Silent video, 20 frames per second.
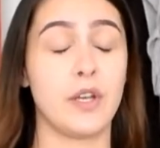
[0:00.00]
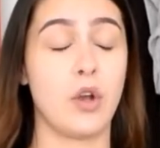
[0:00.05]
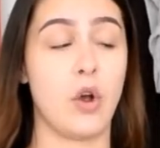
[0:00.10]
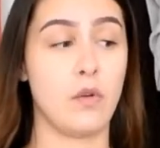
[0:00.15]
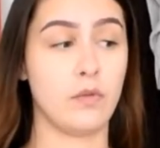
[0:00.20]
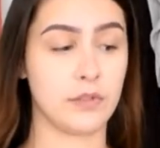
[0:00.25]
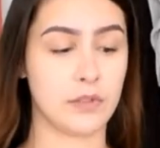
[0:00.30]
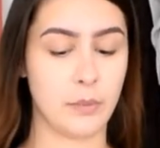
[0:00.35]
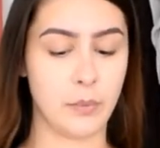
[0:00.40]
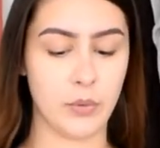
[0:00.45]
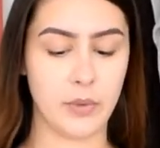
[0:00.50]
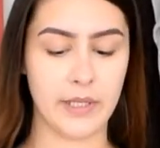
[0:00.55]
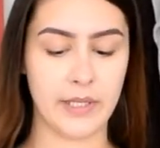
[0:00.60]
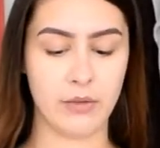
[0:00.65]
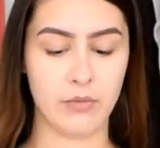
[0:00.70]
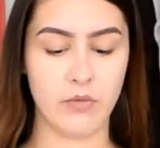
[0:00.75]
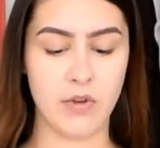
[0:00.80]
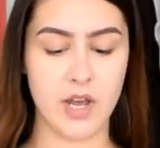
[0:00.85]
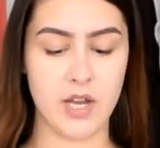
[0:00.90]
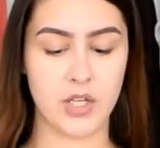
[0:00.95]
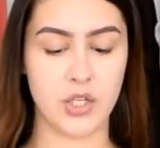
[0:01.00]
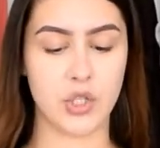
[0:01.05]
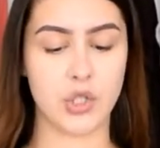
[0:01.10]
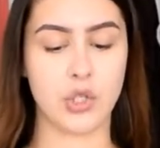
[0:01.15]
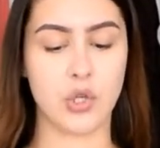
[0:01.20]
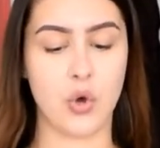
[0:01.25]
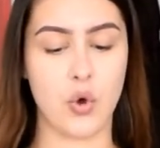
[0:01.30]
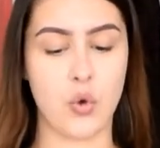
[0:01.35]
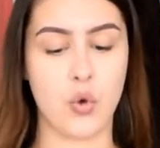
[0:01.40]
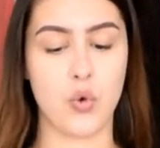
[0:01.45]
comfortable in red,
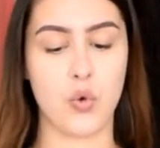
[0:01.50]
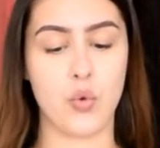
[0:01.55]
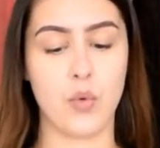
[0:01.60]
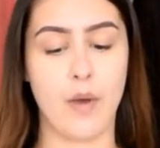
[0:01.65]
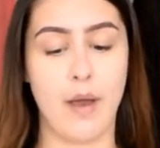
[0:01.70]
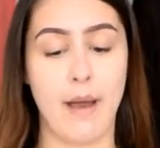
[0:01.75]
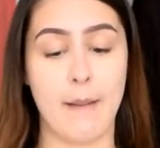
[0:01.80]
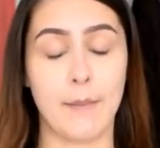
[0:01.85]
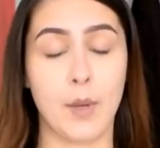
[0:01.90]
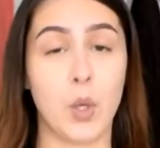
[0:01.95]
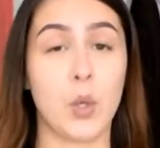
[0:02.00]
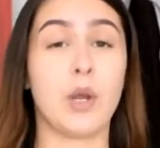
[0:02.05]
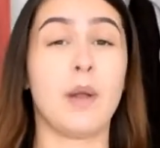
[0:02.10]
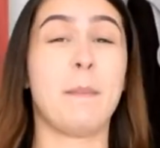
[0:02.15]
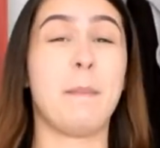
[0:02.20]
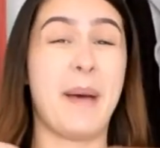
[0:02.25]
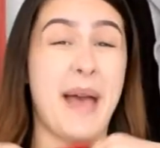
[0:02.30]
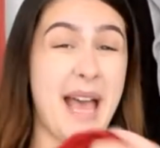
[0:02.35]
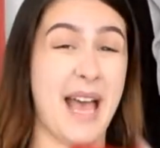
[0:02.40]
so I'm gonna